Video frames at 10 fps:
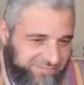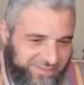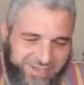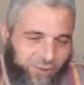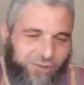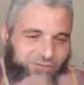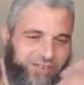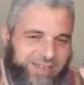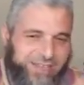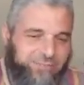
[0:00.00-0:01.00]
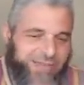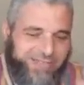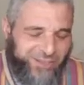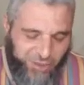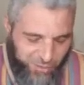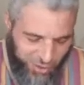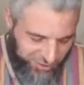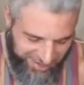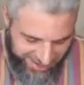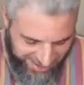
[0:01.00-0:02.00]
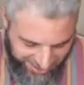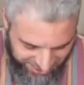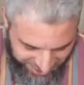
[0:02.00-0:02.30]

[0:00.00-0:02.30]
They won't feel the beating no more. They get used